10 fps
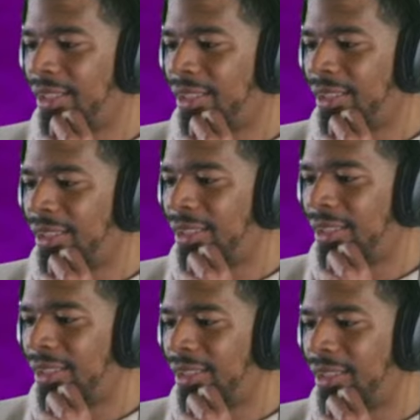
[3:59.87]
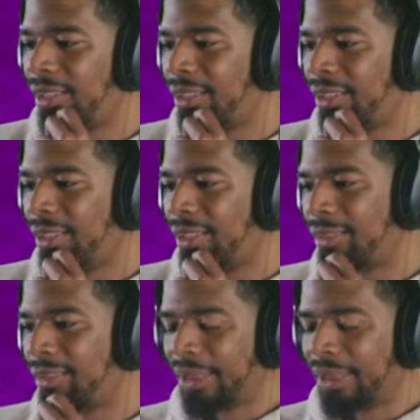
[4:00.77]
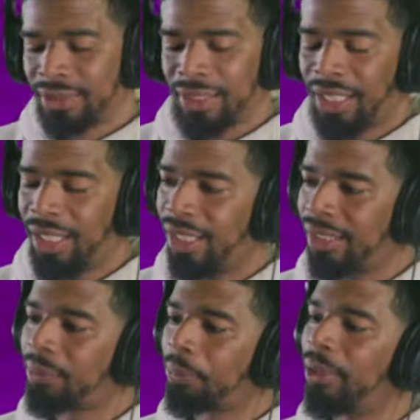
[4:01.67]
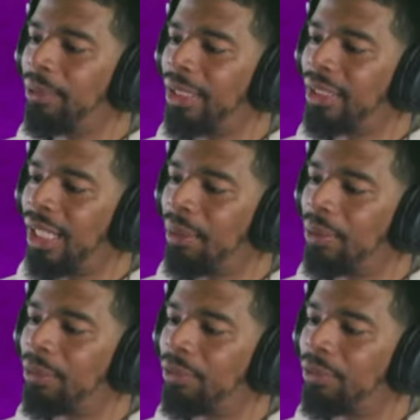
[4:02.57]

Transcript: around here. Uh, Charles Leclerc was... Ah, uh, the sprint race happened